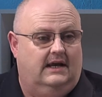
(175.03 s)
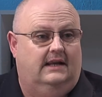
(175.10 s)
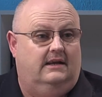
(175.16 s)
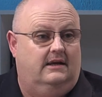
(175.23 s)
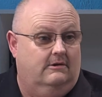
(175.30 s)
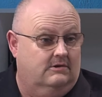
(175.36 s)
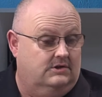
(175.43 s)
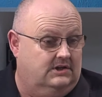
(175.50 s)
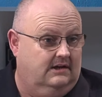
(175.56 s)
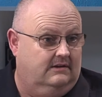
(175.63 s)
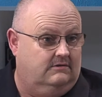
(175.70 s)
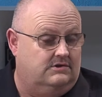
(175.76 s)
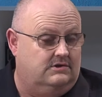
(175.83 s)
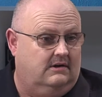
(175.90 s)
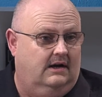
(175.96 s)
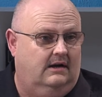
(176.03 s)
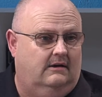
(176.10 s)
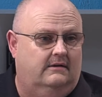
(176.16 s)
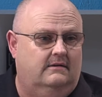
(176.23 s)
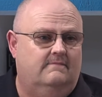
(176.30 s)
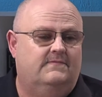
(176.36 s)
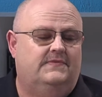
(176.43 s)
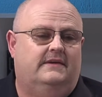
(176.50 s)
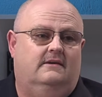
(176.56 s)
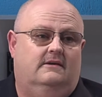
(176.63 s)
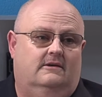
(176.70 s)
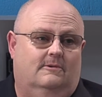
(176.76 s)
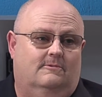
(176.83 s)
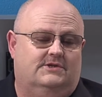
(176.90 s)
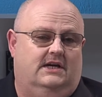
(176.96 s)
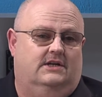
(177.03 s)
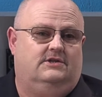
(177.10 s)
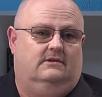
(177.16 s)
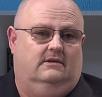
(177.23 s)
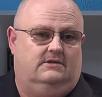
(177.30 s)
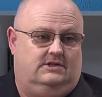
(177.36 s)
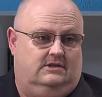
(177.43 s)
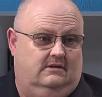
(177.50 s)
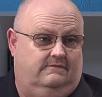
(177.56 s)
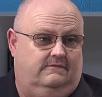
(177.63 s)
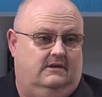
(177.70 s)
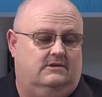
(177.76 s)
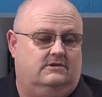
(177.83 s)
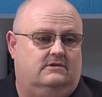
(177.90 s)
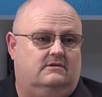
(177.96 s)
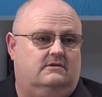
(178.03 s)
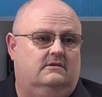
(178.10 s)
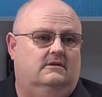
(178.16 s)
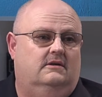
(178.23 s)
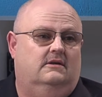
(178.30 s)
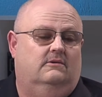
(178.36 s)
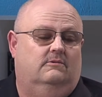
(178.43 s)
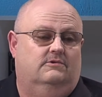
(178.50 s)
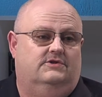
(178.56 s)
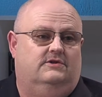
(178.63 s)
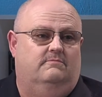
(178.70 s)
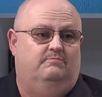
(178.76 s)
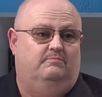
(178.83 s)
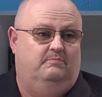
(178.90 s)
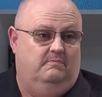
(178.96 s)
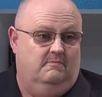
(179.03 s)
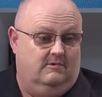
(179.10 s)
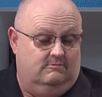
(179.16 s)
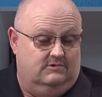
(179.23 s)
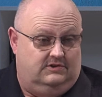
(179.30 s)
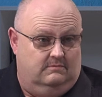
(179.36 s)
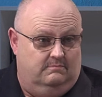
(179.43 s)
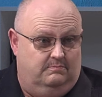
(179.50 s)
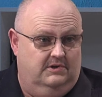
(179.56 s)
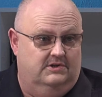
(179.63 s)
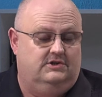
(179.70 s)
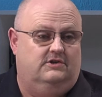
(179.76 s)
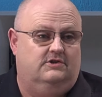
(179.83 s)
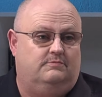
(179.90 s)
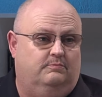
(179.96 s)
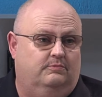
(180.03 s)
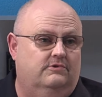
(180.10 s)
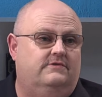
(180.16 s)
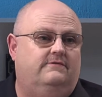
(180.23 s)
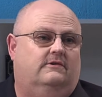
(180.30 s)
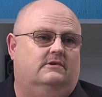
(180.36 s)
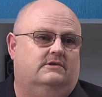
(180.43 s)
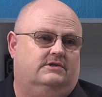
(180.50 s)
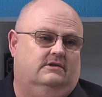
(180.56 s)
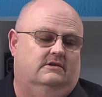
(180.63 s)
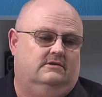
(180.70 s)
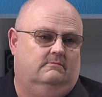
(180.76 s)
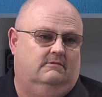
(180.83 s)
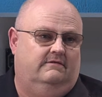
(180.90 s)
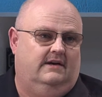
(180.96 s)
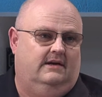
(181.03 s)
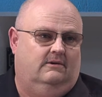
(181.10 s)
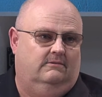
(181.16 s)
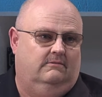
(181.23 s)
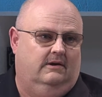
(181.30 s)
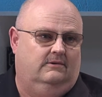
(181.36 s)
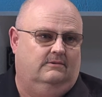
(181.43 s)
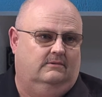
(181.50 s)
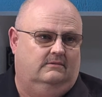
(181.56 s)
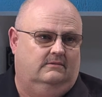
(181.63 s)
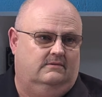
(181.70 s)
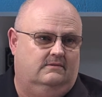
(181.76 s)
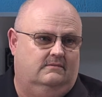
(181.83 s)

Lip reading: And here in South Australia, it was actually CFS was the busiest bushfire season we've had on record.